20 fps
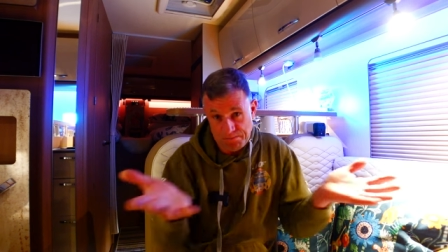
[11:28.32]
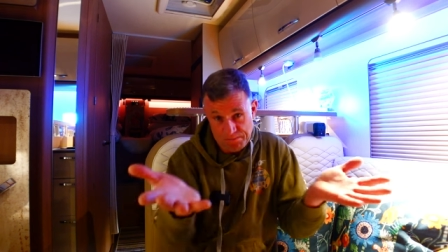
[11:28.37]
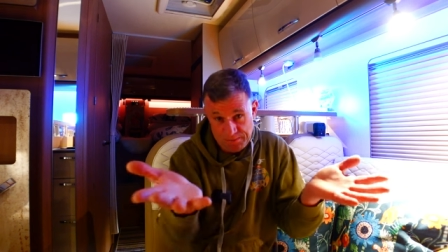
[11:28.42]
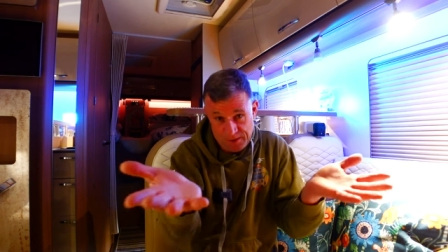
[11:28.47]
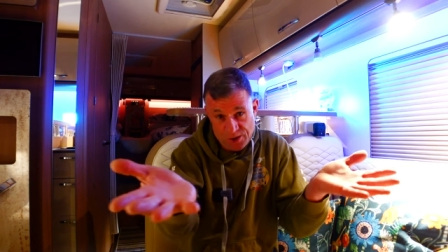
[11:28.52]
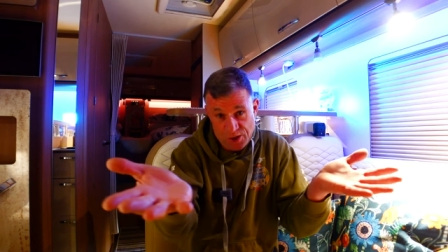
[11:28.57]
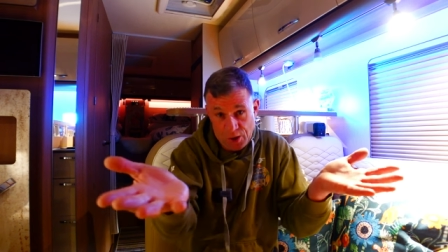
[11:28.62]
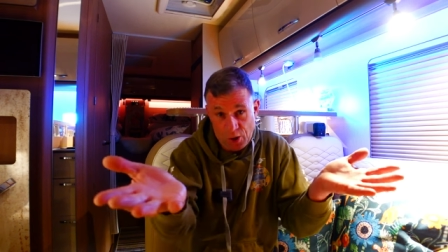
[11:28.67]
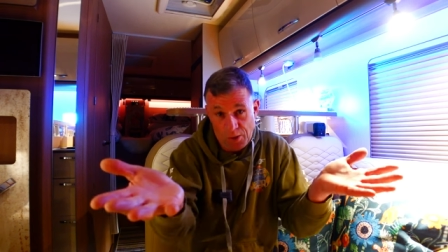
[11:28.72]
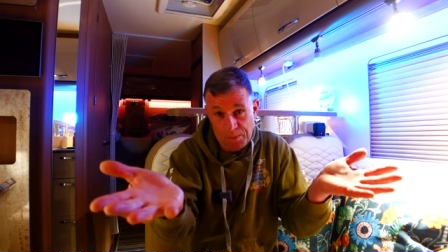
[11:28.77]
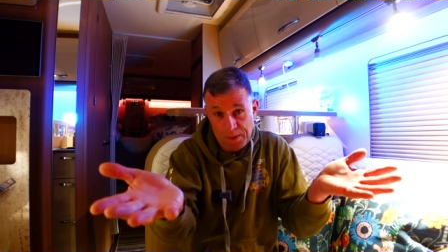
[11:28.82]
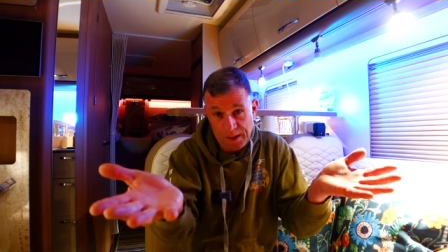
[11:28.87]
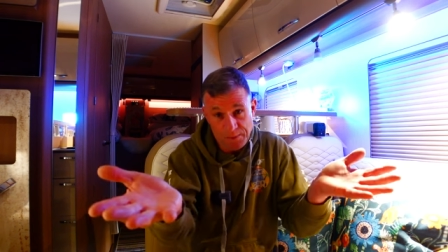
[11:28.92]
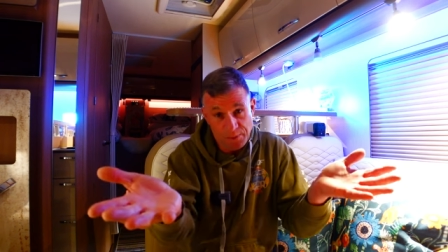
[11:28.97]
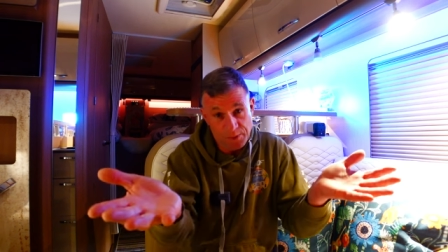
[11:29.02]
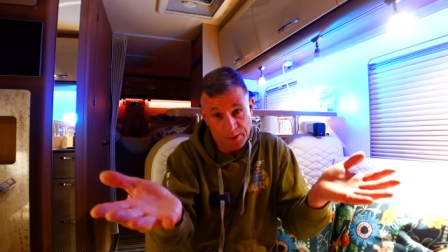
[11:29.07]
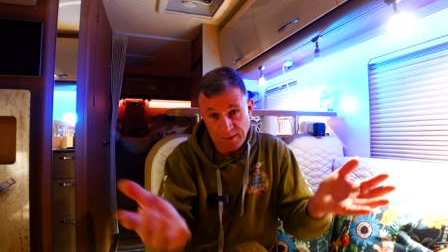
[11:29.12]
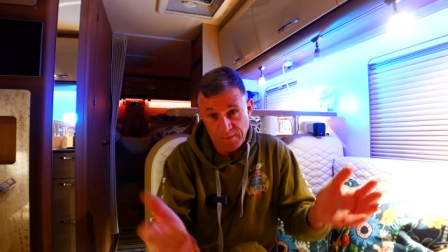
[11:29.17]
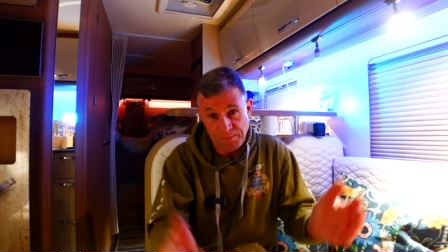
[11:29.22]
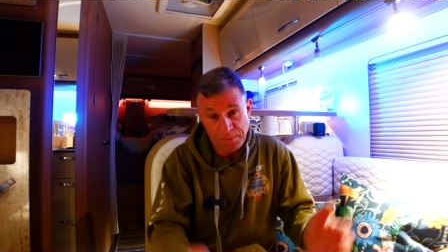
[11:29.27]
there's a lot of
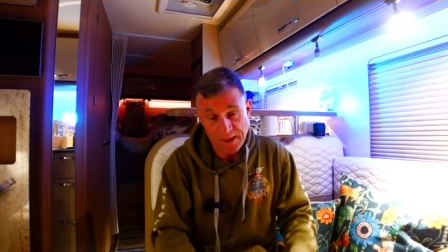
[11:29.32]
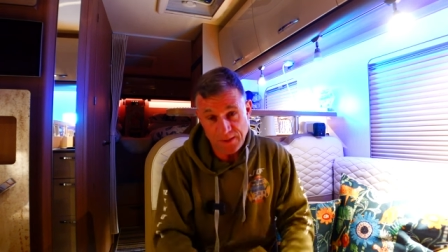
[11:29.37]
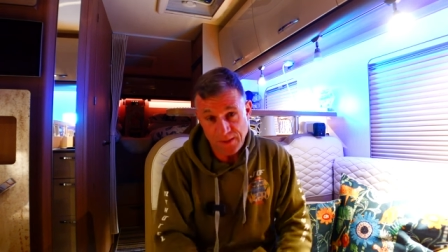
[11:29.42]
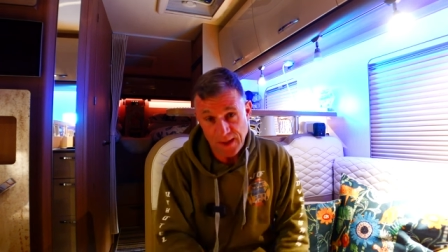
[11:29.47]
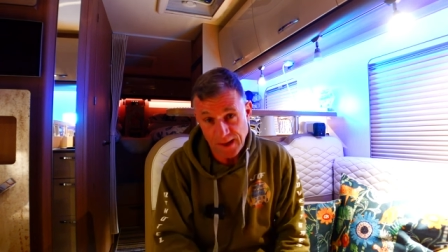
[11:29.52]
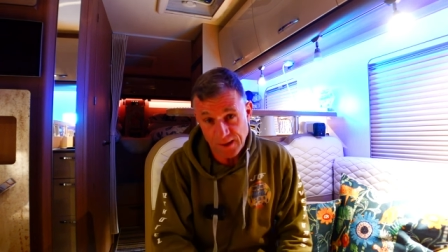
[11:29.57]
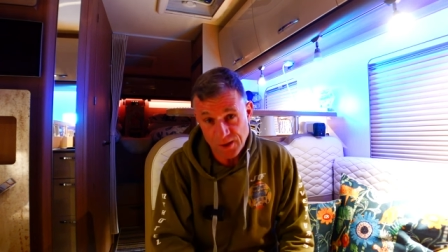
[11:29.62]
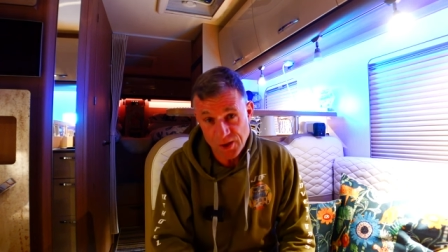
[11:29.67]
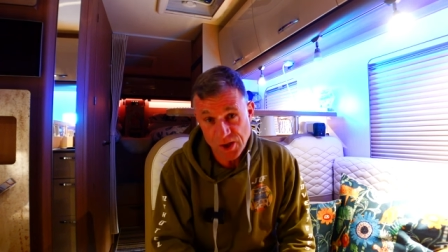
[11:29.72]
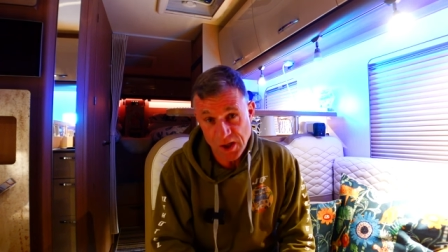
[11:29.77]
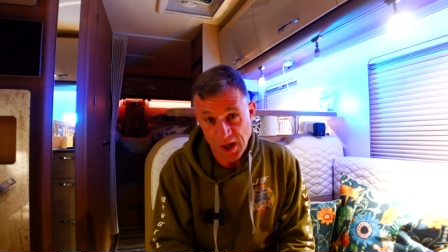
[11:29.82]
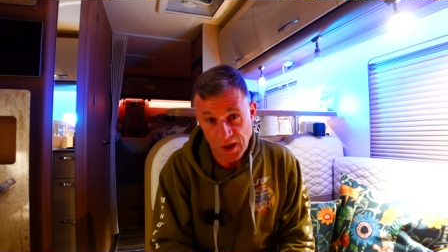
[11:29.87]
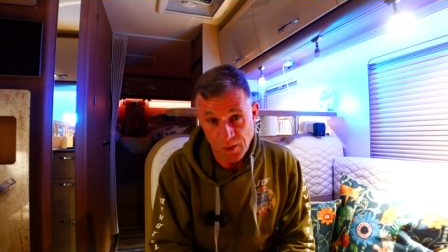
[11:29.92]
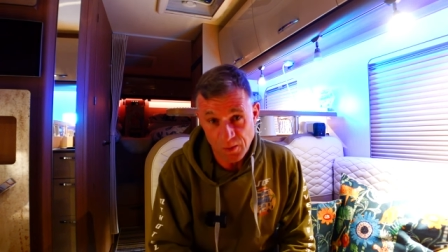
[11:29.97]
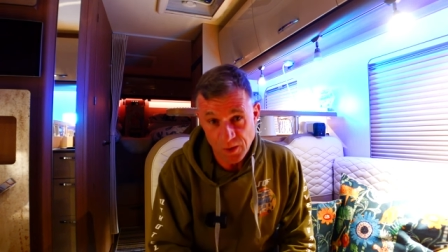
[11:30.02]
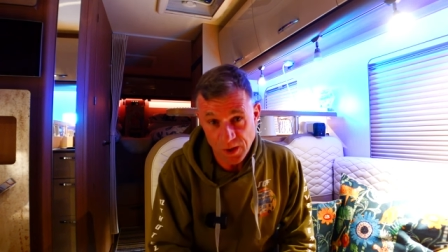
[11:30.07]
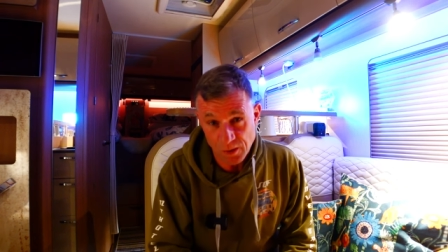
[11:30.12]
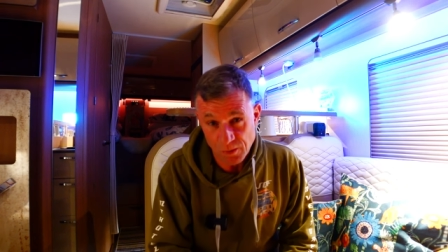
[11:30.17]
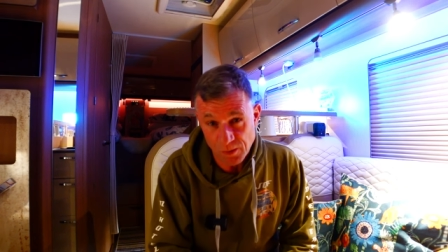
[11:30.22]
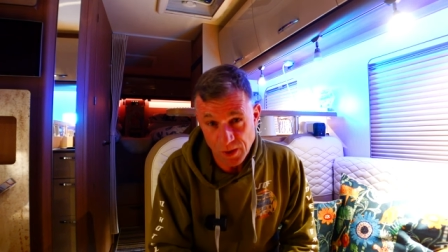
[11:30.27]
people that have been there, so
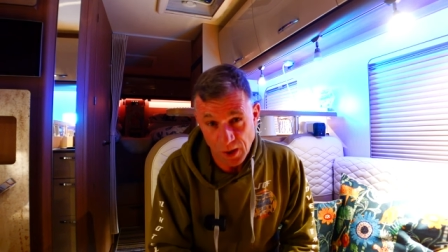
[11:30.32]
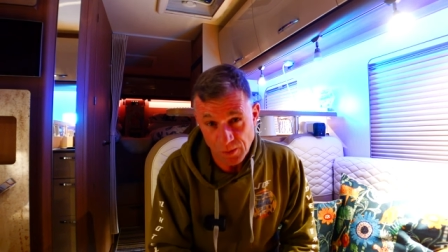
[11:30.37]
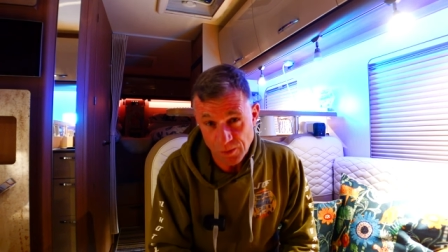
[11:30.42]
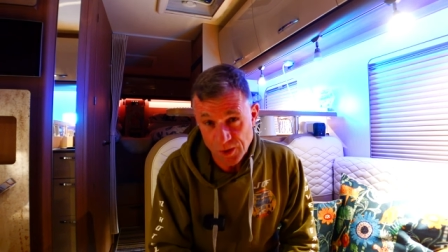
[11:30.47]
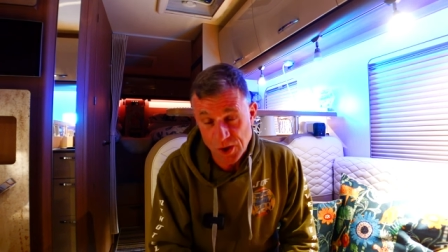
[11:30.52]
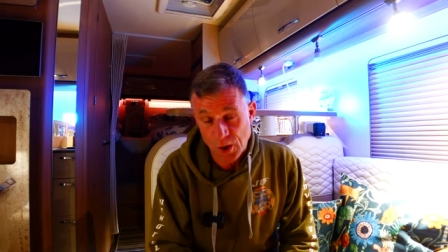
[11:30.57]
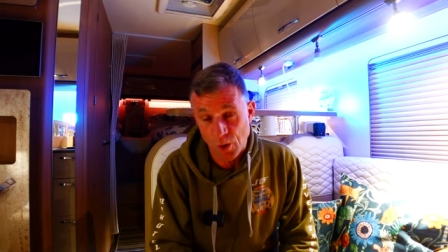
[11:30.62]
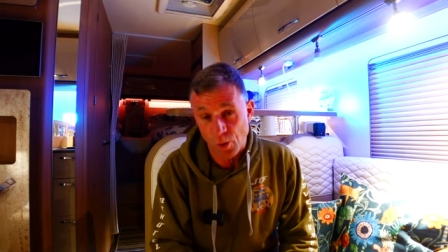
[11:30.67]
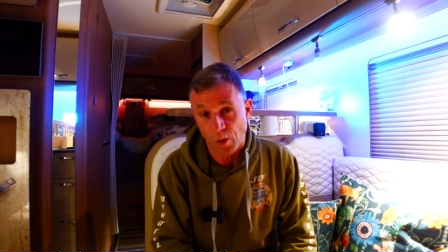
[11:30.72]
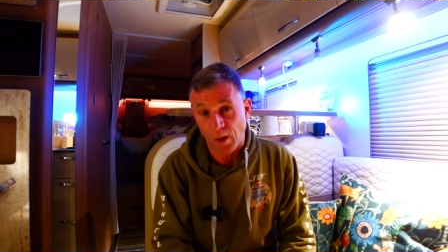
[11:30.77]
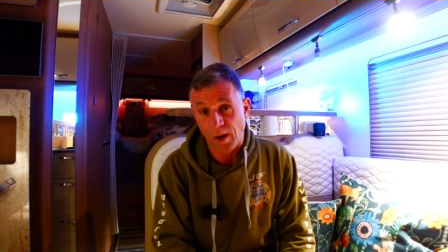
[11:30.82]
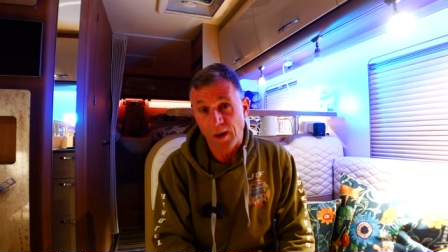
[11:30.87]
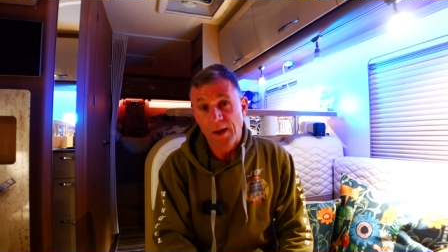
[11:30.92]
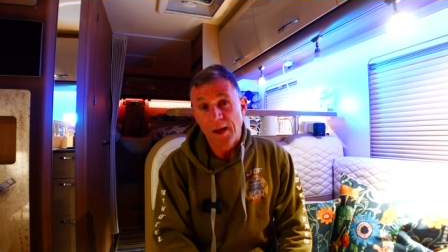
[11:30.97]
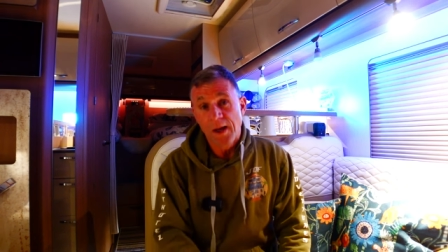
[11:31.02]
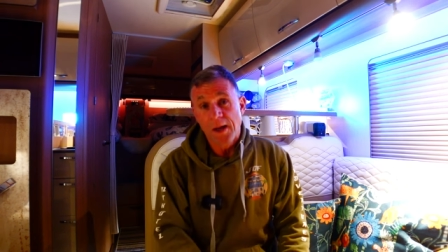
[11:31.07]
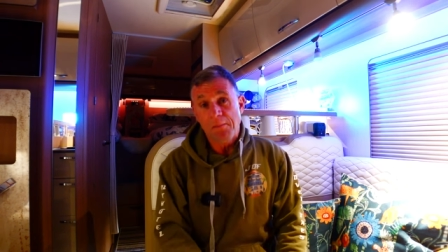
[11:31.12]
you know the score.